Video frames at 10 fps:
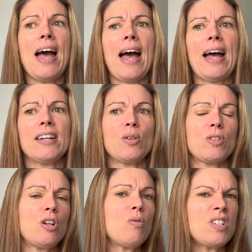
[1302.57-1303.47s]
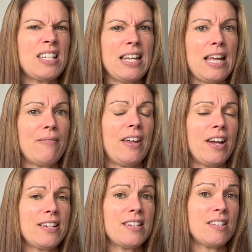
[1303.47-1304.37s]
and it was long sleeve,
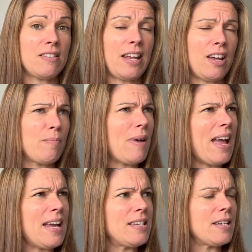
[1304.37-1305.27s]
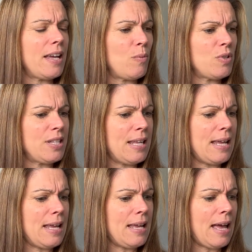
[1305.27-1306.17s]
and I made it was
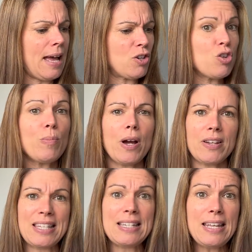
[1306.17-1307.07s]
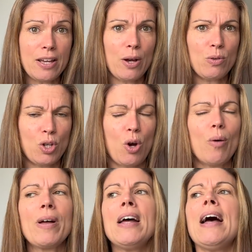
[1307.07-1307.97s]
the True Bias Nico top.